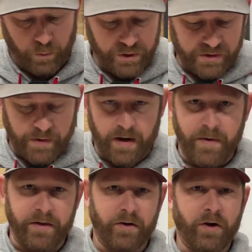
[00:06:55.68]
we just set them
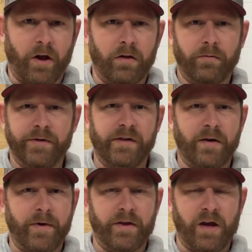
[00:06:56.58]
on the grill. We set
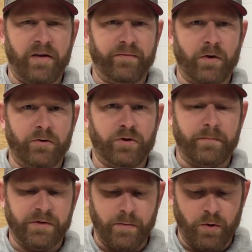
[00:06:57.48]
them on the K4L
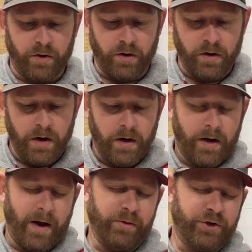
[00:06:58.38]
Drum Smoker.
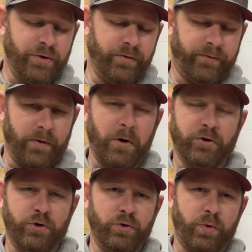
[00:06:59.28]
I was shooting for
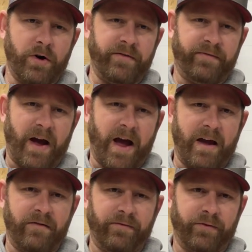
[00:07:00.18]
about
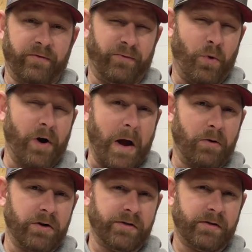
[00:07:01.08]
225 for 4
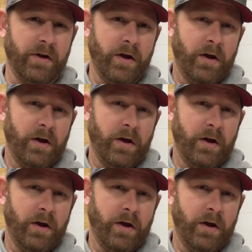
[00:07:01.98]
hours.